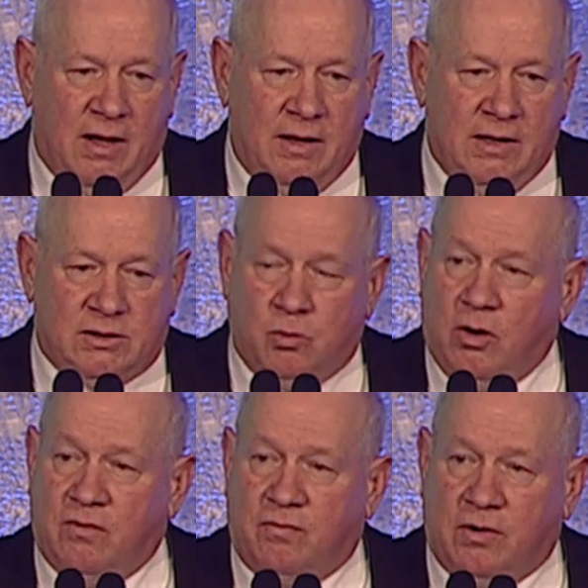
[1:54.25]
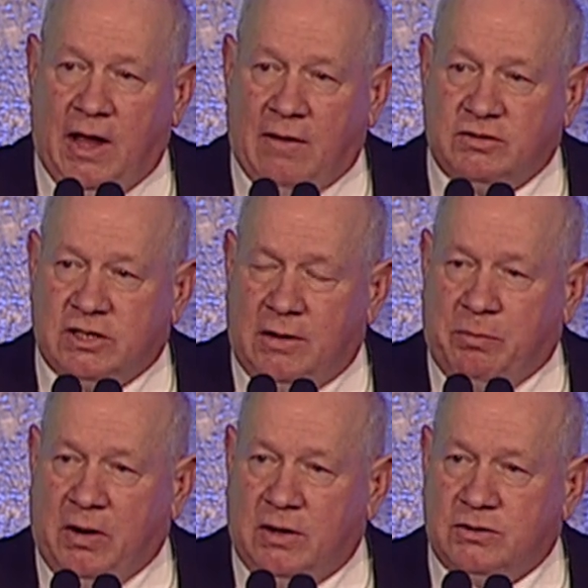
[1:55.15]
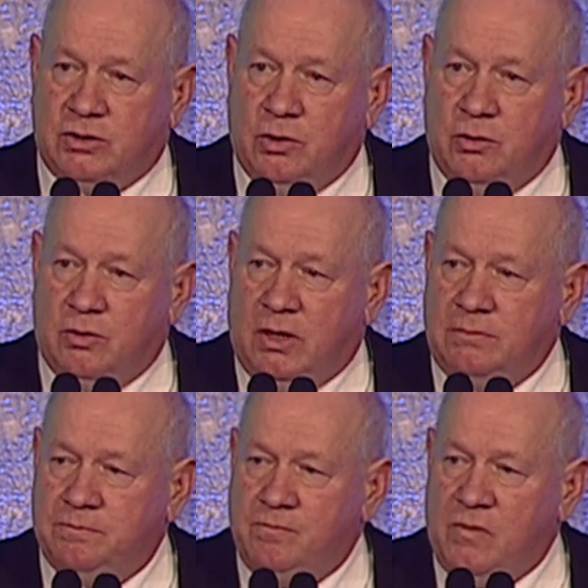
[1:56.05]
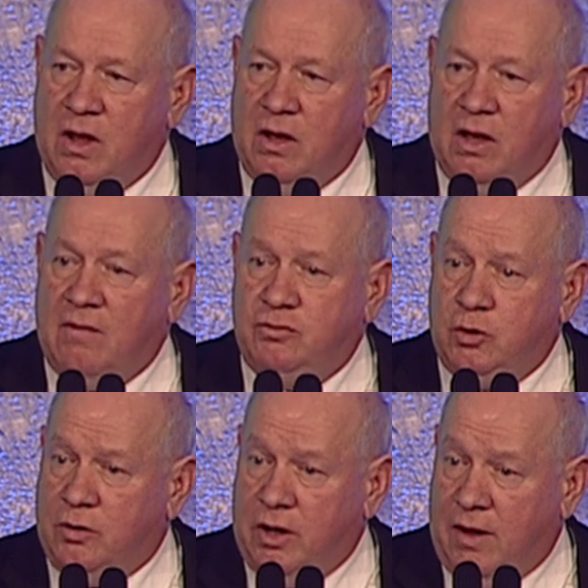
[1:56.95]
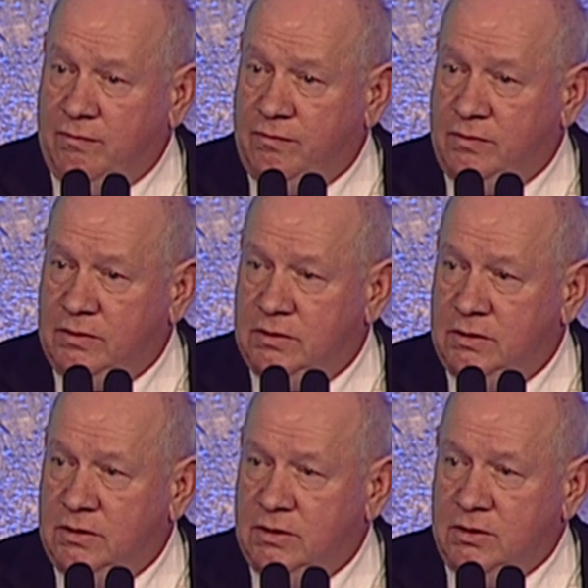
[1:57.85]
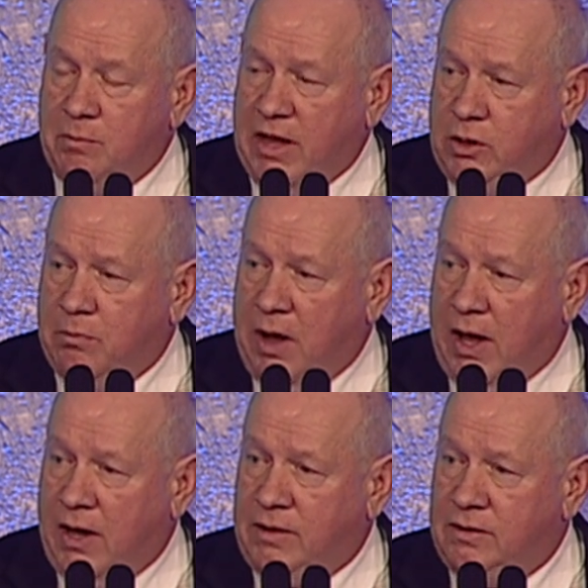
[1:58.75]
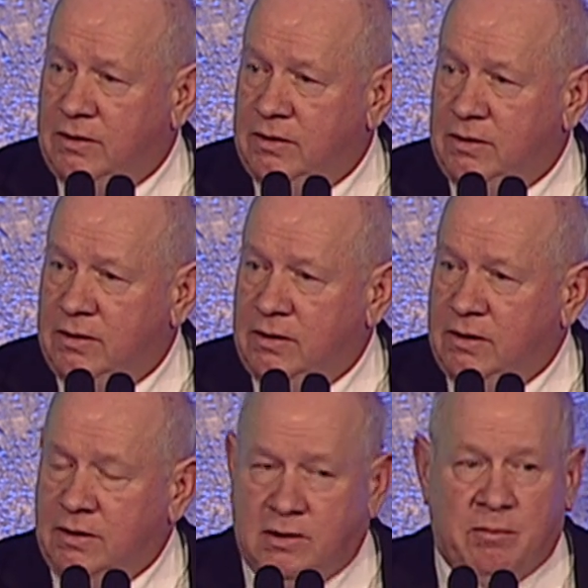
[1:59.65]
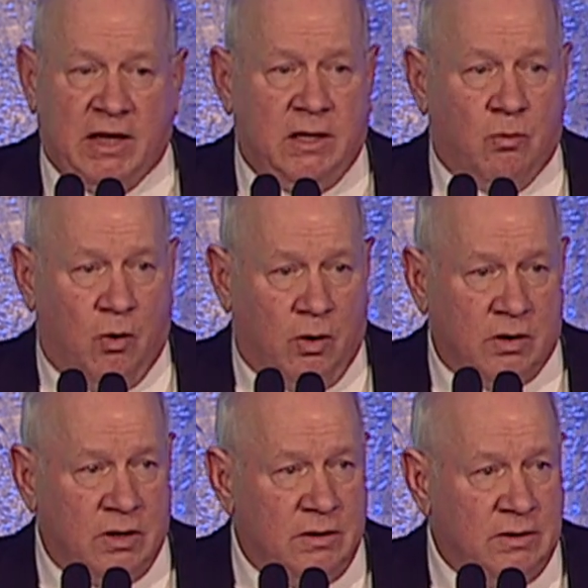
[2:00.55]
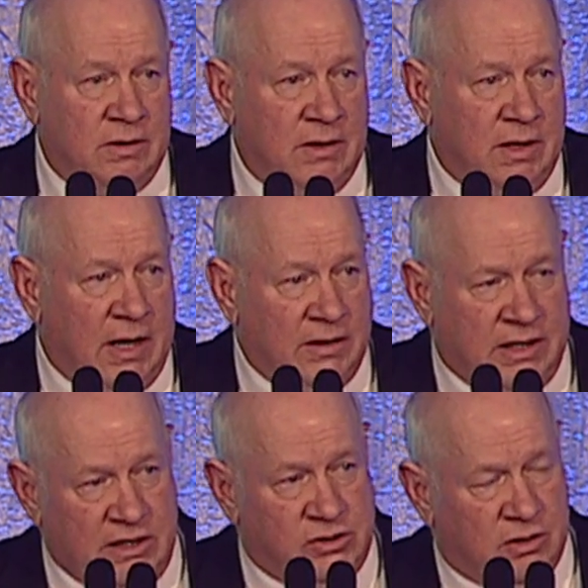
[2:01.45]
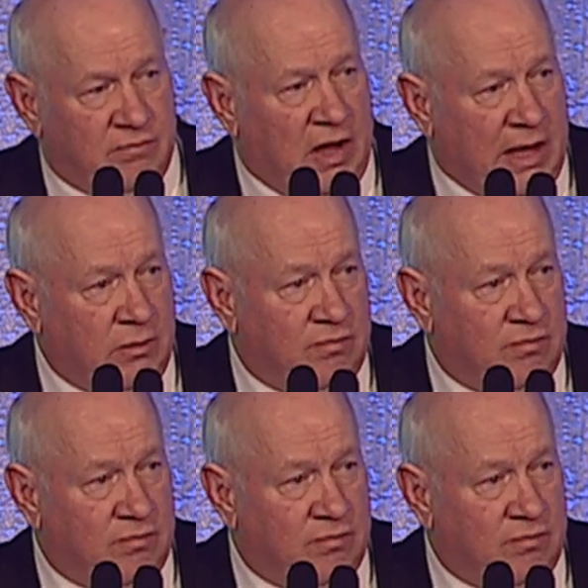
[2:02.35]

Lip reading: It's wonderful to have a set of parents who loved you enough to make you mine, to make you work, and teach you the value